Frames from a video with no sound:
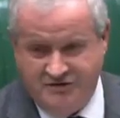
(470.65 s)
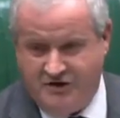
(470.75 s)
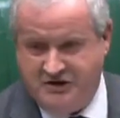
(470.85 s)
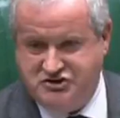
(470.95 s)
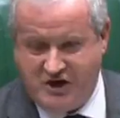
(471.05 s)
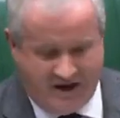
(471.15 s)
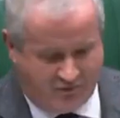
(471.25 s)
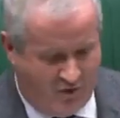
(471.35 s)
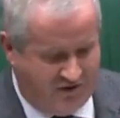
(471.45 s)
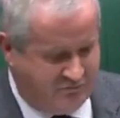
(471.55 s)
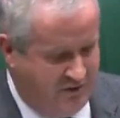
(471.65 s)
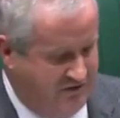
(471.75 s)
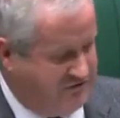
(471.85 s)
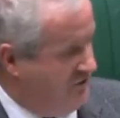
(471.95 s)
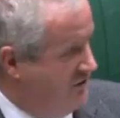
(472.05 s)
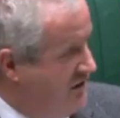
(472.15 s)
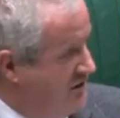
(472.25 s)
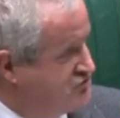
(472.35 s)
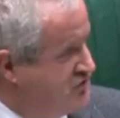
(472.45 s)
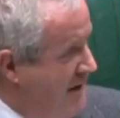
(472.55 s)
to reject Westminster
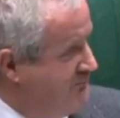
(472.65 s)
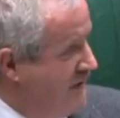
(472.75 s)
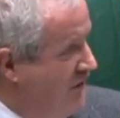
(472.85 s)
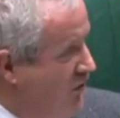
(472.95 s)
trampling